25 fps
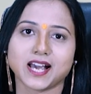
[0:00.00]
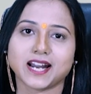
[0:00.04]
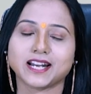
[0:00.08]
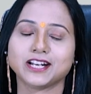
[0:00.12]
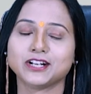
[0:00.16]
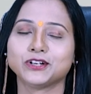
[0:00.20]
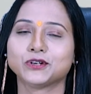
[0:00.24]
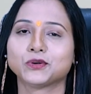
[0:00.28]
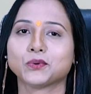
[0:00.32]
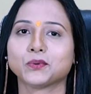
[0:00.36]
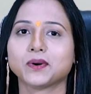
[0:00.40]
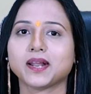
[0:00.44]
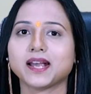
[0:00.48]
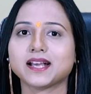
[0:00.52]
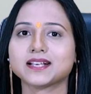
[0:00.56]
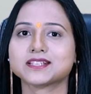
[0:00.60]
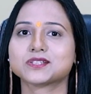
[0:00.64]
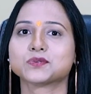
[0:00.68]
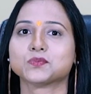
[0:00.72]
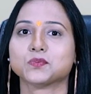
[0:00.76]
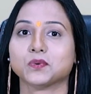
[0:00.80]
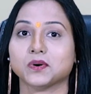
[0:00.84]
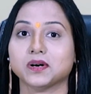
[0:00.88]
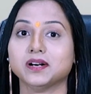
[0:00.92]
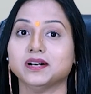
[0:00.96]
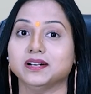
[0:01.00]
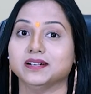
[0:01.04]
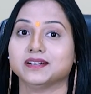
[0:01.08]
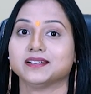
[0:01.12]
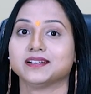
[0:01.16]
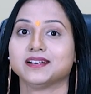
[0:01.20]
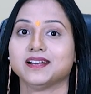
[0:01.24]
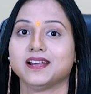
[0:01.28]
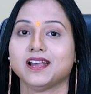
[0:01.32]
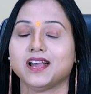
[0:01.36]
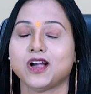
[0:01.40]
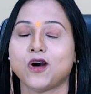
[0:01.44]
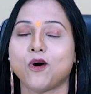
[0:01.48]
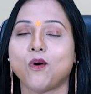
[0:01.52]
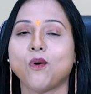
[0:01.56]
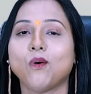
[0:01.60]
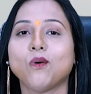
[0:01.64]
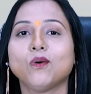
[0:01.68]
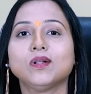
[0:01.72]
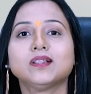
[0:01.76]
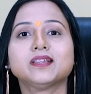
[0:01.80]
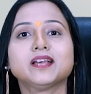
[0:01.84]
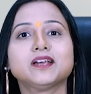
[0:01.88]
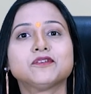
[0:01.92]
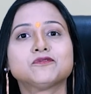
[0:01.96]
And in today's world,
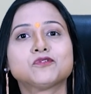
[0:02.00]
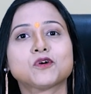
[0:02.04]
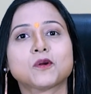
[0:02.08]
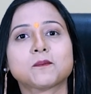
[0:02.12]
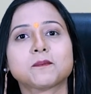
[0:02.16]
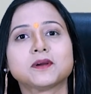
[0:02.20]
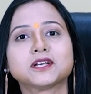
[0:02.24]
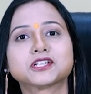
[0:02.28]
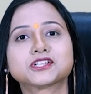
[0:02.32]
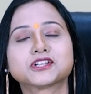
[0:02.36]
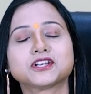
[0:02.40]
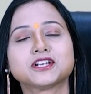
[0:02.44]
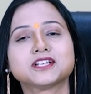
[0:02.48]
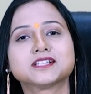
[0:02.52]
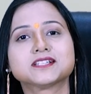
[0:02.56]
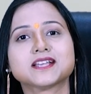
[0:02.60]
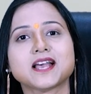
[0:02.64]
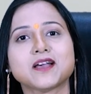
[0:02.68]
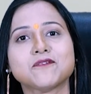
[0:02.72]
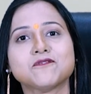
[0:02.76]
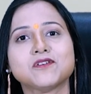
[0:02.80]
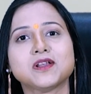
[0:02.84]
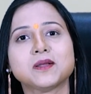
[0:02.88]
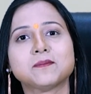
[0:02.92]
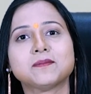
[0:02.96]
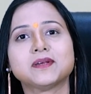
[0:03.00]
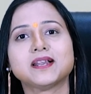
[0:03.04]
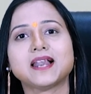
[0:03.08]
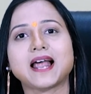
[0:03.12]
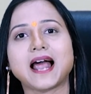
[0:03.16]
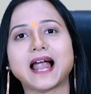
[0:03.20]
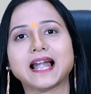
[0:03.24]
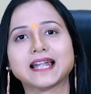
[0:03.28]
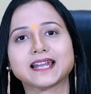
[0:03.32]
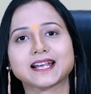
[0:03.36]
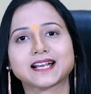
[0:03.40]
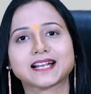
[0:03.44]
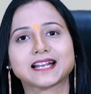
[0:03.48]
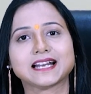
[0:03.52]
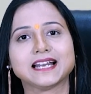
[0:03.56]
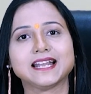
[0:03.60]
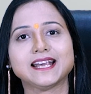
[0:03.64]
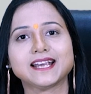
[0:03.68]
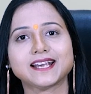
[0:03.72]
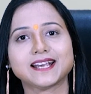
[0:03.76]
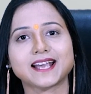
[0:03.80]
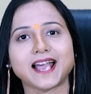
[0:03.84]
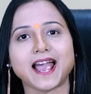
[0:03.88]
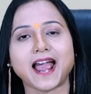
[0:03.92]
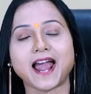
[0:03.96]
all the information is available at a
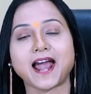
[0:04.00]
click,